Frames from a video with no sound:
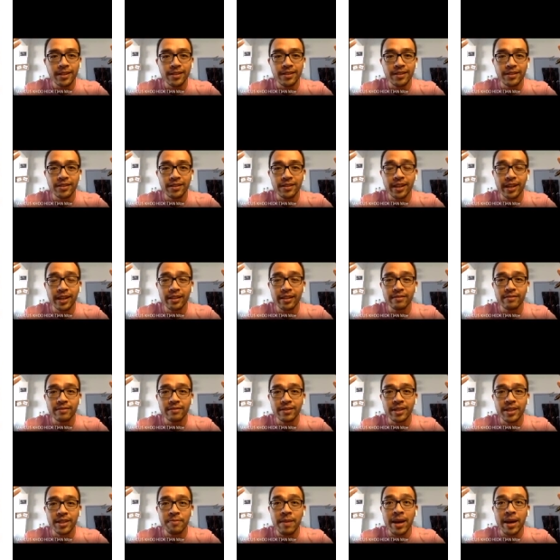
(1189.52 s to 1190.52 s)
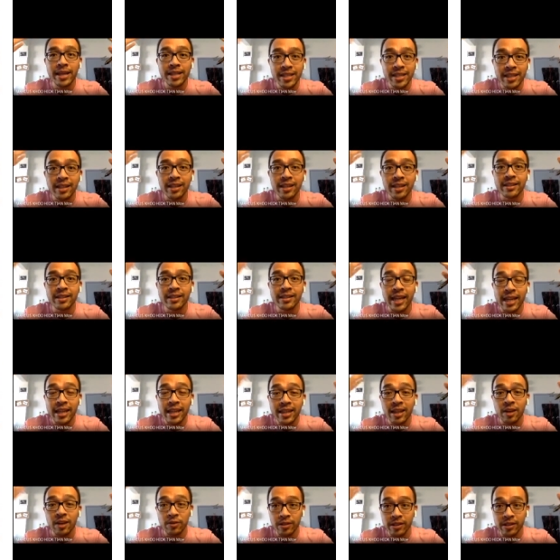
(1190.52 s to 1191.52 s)
Okay, imagine
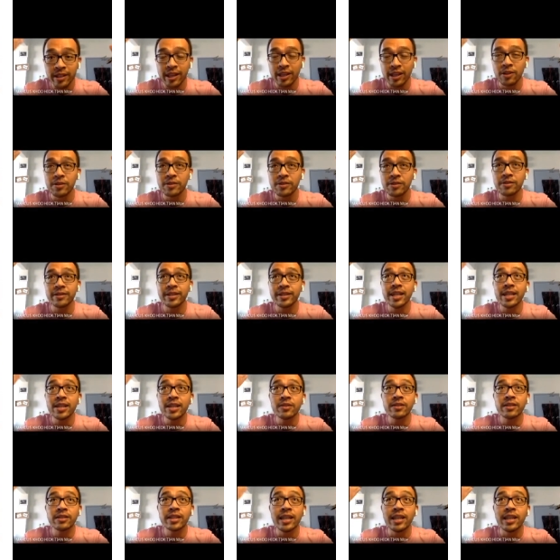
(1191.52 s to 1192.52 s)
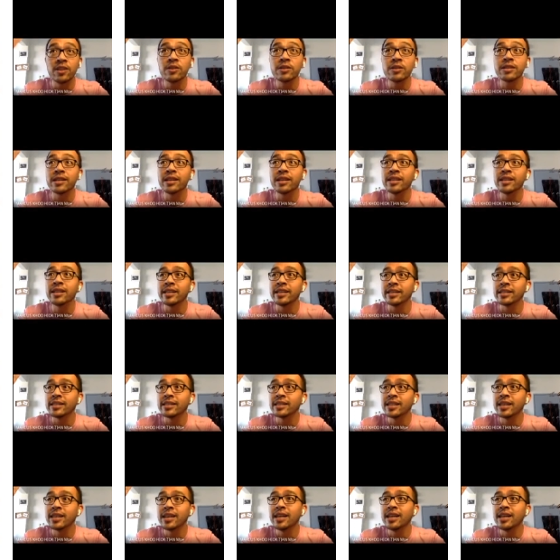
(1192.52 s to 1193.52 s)
10,000 kilos. 10,000 kilos
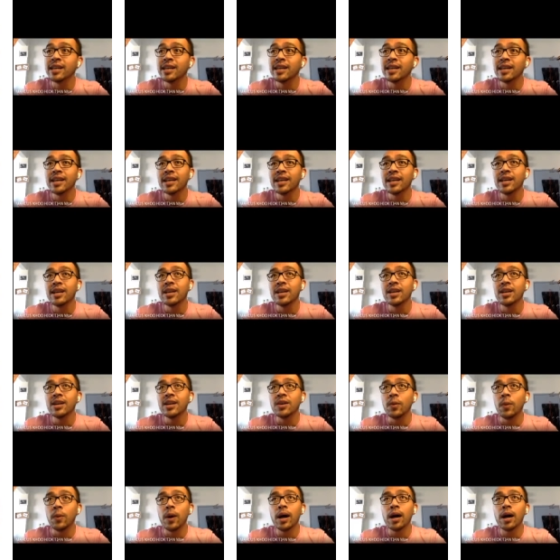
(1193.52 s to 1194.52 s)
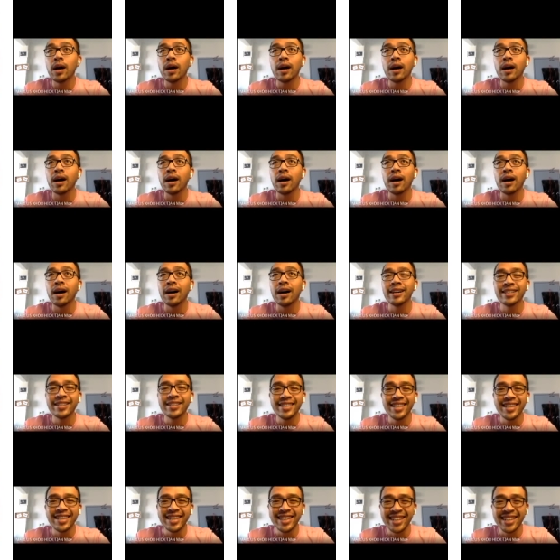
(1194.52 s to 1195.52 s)
is wow.
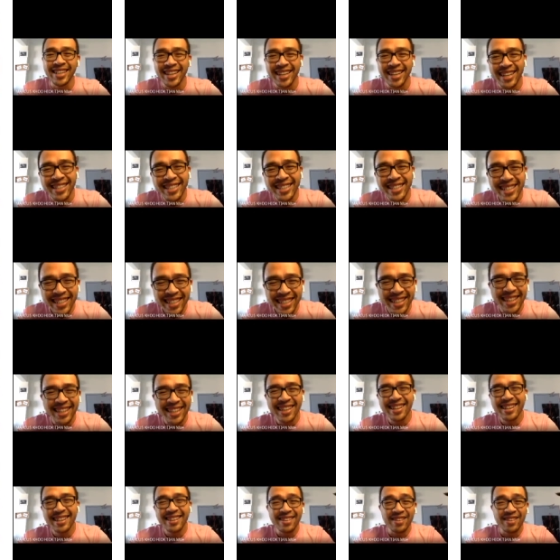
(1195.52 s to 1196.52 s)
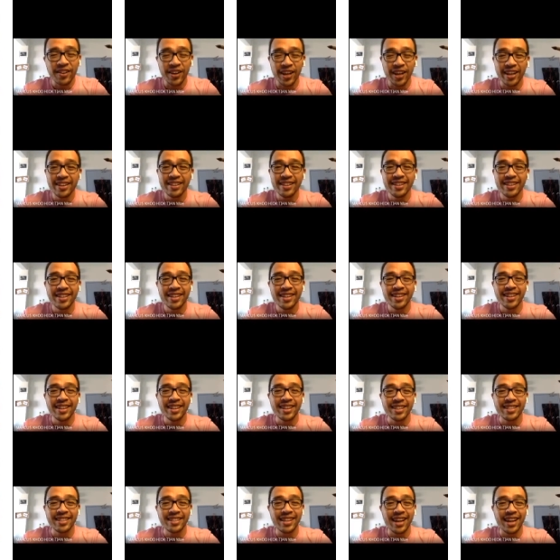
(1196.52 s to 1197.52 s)
Okay,
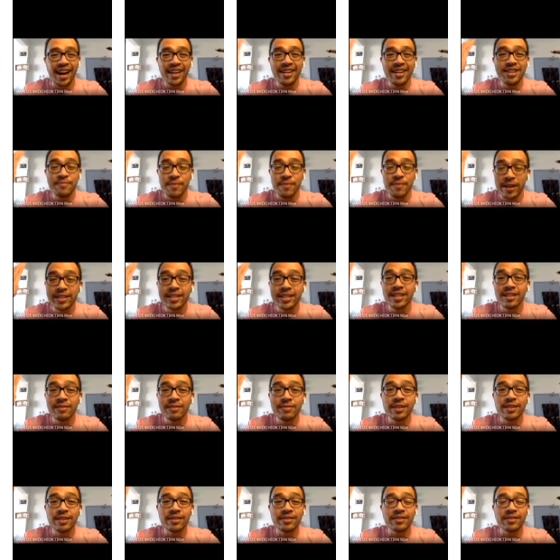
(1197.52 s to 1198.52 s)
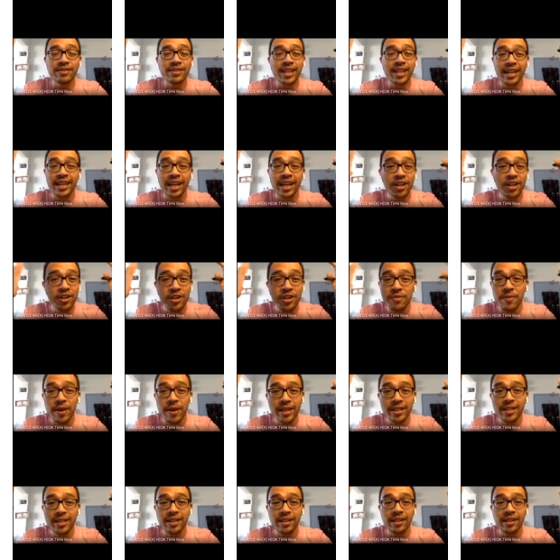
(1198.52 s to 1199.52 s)
it's unimaginable. No? I cannot
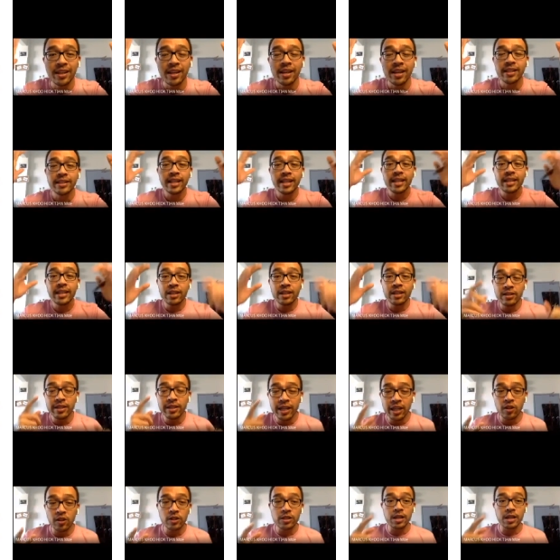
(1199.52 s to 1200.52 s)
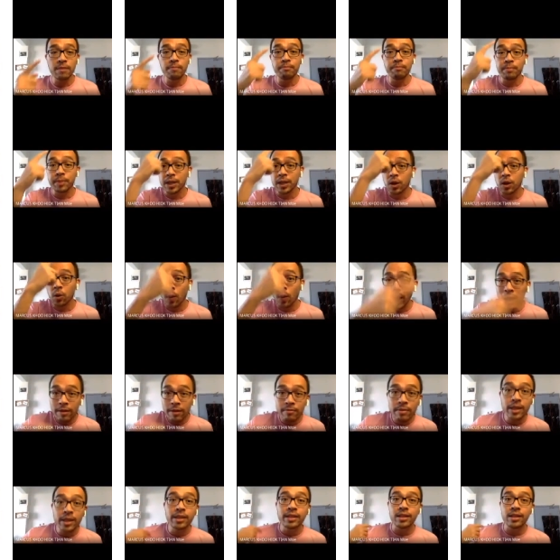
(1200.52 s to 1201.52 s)
imagine 10,000 kilos per 1
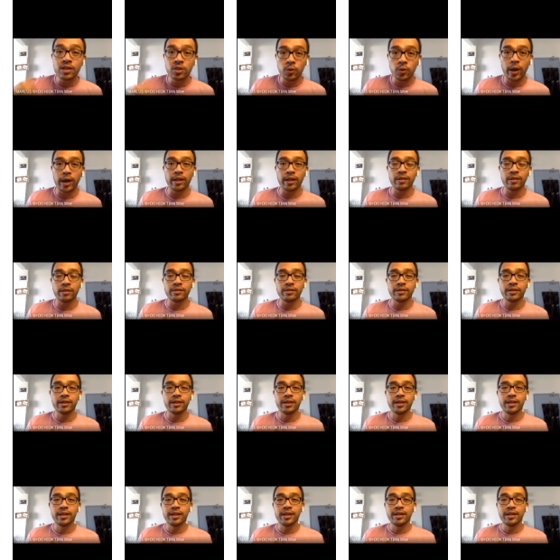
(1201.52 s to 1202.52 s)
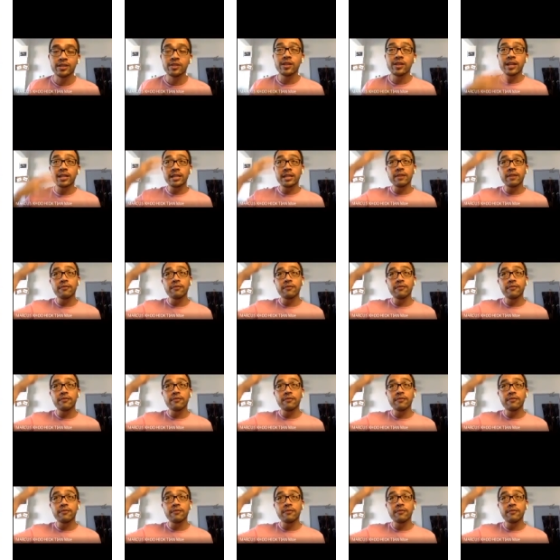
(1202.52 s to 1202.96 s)
meter squared. So let's say for